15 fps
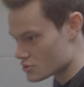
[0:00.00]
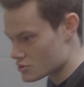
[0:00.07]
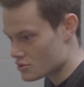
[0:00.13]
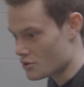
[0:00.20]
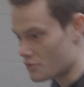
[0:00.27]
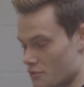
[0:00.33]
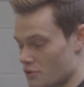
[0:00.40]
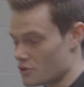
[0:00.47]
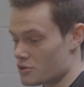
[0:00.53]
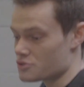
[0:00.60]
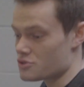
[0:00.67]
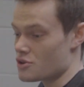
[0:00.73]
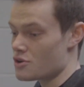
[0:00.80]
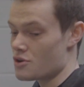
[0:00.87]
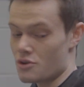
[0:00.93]
So far,
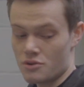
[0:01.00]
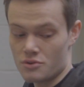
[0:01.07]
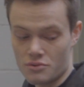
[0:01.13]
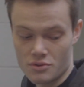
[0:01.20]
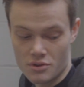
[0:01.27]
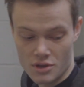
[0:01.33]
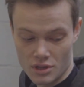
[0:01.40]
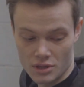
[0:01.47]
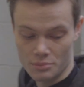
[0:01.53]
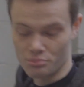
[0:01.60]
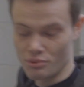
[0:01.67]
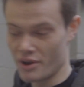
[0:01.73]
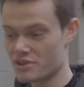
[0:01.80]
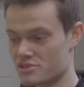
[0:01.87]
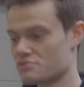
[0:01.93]
so
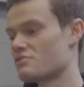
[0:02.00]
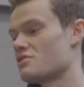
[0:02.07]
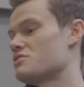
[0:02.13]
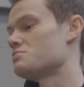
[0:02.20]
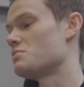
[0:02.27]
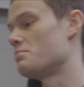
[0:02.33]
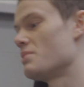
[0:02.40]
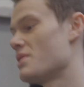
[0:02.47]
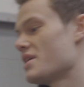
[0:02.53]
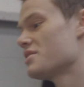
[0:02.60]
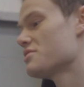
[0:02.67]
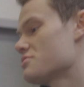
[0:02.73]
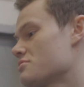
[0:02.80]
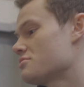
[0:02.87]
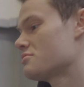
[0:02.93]
brakes are ready to be bled.
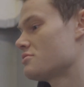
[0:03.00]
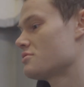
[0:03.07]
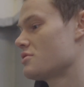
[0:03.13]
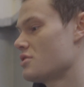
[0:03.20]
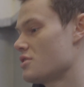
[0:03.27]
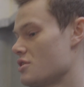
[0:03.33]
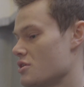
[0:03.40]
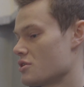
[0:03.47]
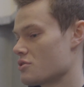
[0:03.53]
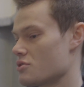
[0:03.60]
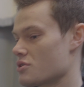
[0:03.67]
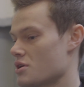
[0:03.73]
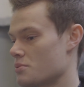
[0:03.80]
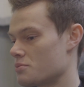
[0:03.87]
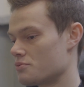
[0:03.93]
Got
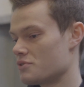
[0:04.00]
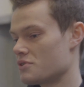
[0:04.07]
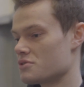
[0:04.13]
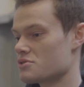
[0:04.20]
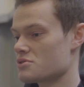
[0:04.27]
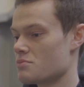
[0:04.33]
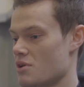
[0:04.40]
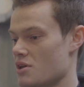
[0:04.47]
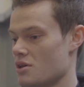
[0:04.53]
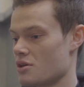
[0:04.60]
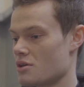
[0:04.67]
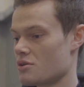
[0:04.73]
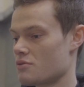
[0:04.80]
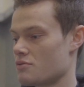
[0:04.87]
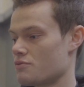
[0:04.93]
a couple of things to
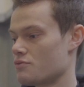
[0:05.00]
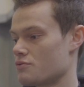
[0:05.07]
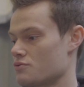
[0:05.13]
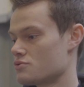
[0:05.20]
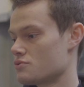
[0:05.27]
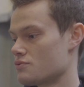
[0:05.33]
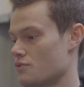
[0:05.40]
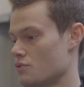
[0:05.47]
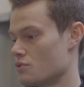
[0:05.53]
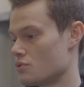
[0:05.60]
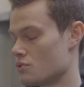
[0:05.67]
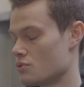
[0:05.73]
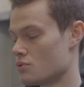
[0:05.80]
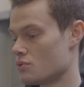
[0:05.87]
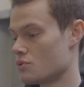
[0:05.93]
make
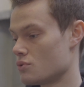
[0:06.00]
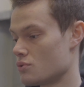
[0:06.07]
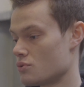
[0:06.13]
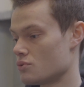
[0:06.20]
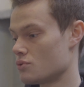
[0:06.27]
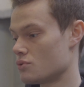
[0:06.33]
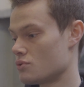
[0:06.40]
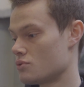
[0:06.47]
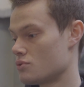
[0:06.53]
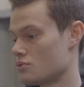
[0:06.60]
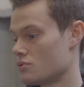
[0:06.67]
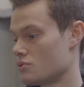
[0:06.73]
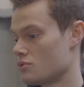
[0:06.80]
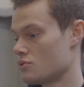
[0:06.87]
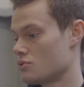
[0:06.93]
so
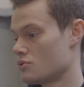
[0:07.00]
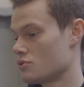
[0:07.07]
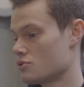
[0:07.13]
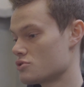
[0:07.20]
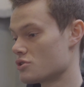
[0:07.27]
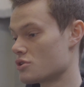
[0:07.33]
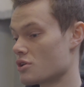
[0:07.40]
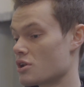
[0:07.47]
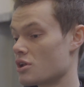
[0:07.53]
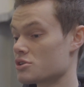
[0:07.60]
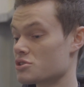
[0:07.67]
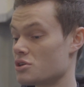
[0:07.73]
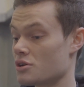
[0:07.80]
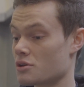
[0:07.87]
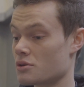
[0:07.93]
that the
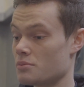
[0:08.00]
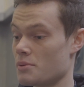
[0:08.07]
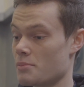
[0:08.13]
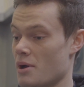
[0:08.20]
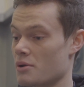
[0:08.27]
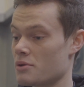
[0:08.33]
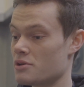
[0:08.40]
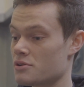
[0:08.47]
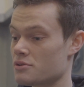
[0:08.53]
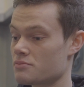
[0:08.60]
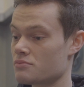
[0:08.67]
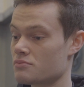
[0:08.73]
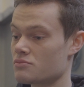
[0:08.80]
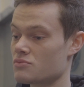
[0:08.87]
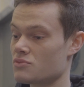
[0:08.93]
clutch line can be mounted,
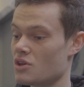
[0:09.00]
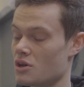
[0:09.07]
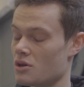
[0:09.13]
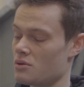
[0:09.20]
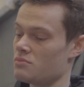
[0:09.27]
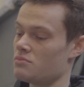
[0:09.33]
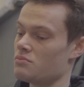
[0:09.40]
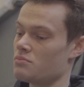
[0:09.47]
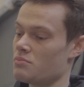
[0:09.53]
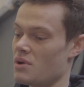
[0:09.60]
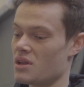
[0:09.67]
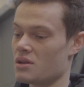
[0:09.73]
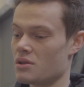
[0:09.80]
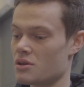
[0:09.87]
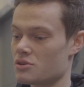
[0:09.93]

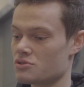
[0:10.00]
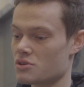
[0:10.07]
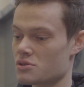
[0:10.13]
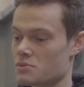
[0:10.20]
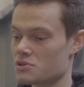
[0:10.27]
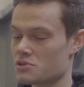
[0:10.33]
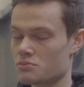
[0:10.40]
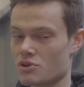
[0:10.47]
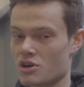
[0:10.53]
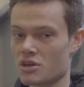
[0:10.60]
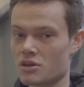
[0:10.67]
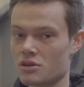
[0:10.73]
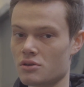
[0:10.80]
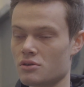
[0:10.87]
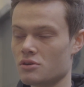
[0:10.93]
mainly a transmission
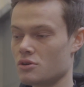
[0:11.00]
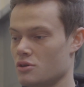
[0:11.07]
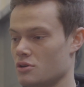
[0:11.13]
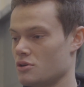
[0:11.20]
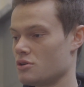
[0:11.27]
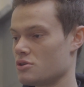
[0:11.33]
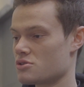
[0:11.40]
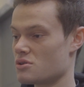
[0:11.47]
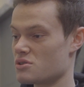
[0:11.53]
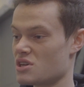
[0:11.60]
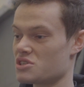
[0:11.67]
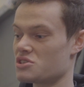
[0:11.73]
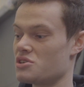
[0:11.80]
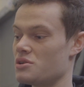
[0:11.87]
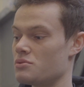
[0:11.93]
bracket, so it's
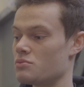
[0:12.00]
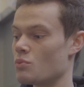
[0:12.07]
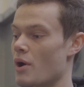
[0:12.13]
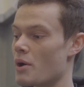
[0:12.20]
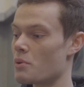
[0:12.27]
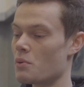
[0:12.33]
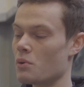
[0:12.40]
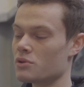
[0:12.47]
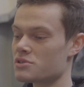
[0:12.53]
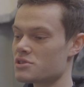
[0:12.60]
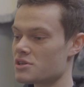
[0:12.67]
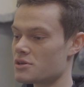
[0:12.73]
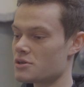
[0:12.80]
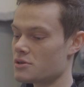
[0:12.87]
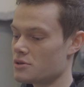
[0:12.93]
actually in where we want
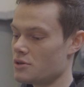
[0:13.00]
it.